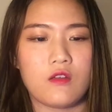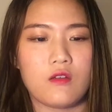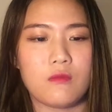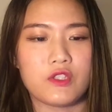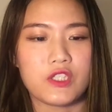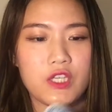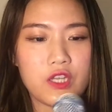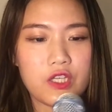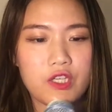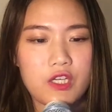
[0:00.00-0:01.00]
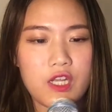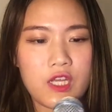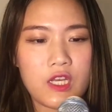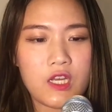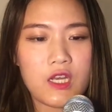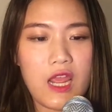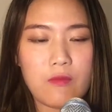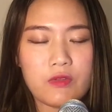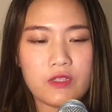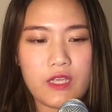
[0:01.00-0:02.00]
machine learning
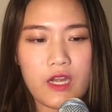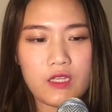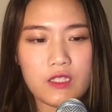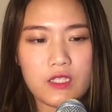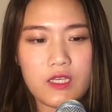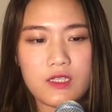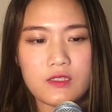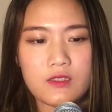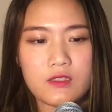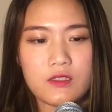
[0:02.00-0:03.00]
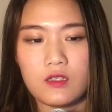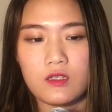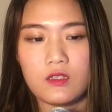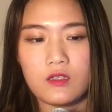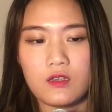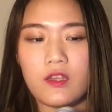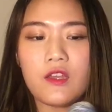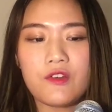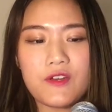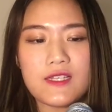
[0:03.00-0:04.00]
enabled analytics,
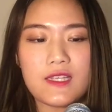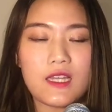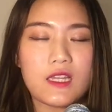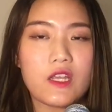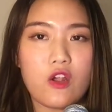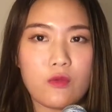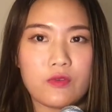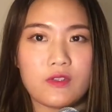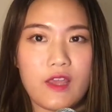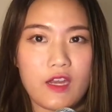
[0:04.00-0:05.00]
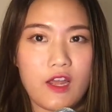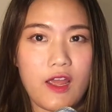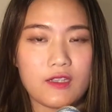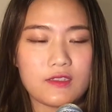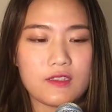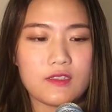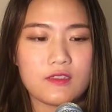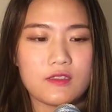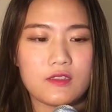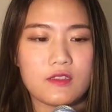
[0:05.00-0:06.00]
increasingly open data
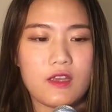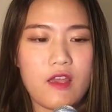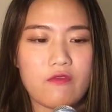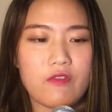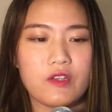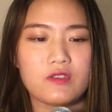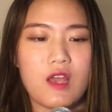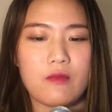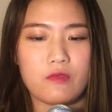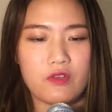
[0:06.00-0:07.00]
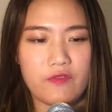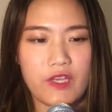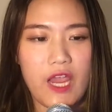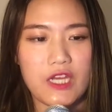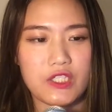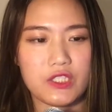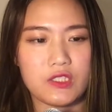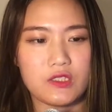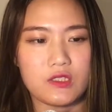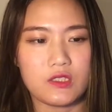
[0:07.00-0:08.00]
access, and real-time
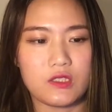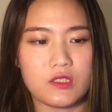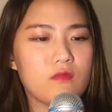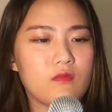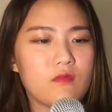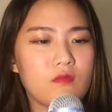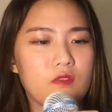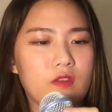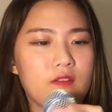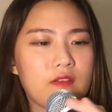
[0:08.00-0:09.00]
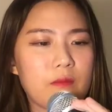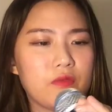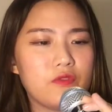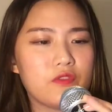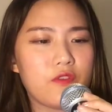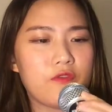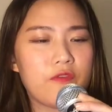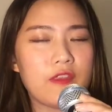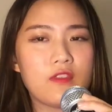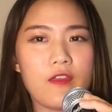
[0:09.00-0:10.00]
notifications. Examples of
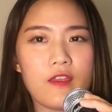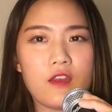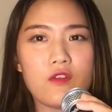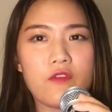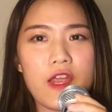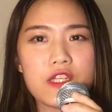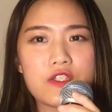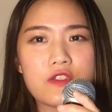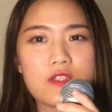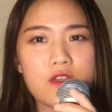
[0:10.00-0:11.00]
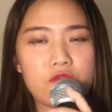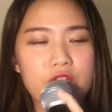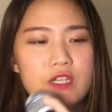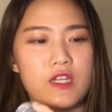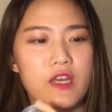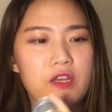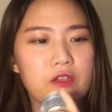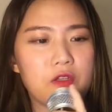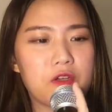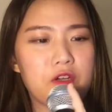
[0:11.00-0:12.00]
fintech innovations in
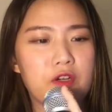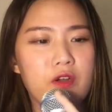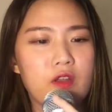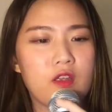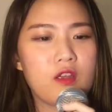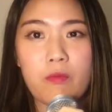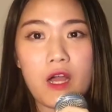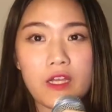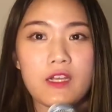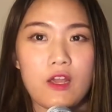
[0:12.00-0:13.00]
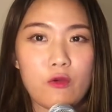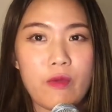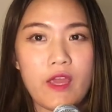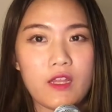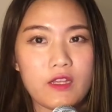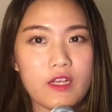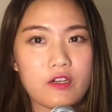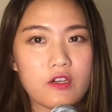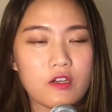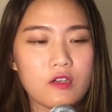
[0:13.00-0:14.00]
retail are buy now, pay
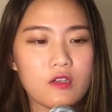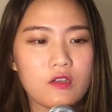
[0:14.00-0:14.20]
later,